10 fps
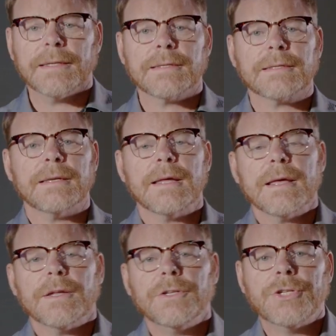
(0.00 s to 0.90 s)
doesn't
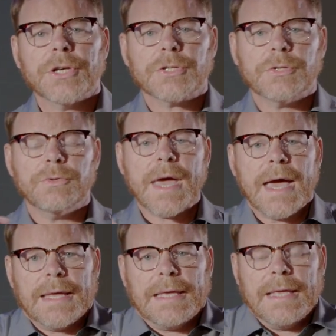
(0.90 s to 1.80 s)
just do
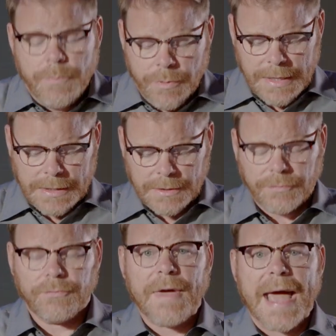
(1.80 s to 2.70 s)
that. He brings
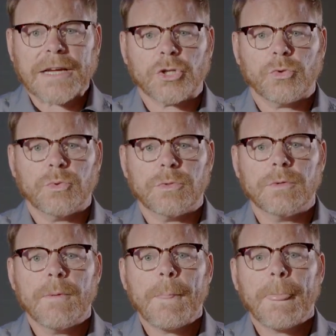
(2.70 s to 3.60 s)

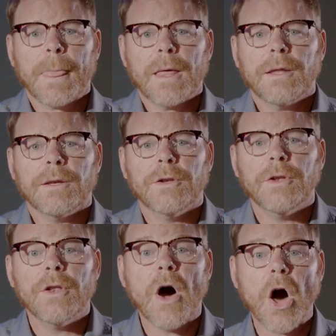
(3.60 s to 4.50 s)
factual
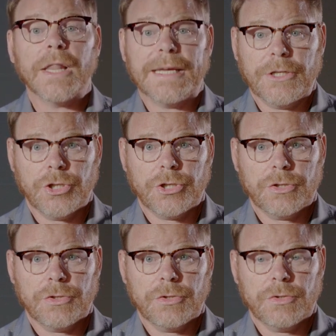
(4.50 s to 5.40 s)

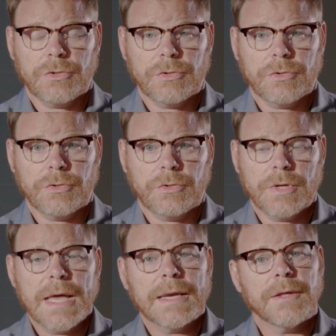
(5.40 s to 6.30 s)
knowledge.
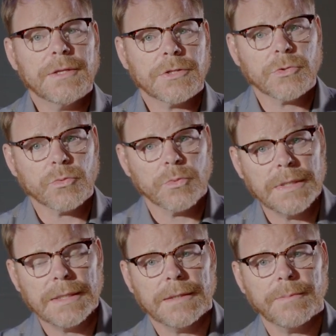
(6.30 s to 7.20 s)
Now, this is
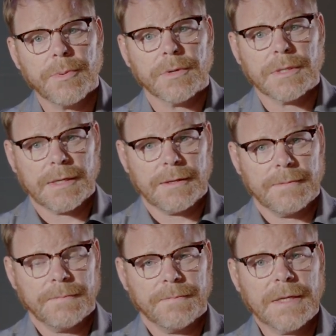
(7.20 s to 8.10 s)
really important.
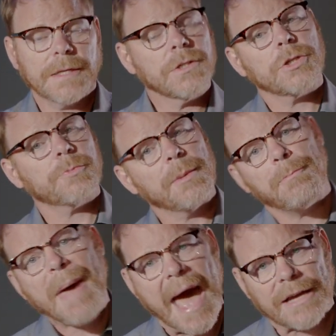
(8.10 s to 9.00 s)
He doesn't just bring
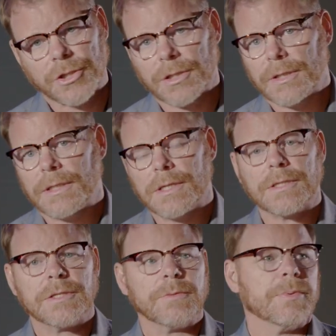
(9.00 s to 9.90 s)
passion, he just
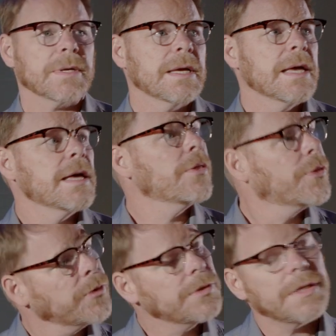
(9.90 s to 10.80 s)
doesn't bring
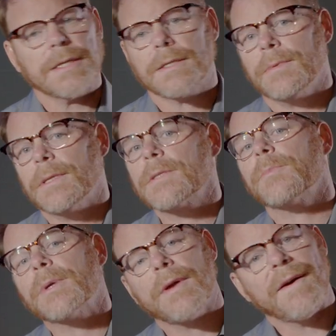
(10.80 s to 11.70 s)
enthusiasm, he
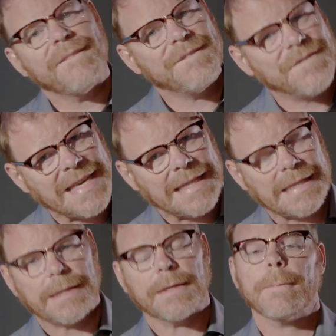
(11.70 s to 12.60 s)
doesn't bring
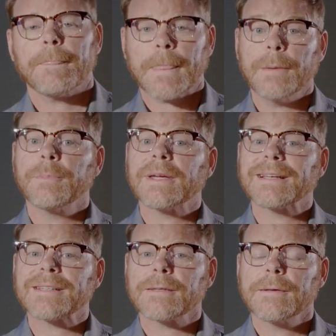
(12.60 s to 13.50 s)
feeling, he
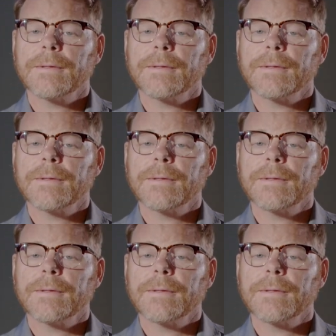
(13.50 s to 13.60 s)
brings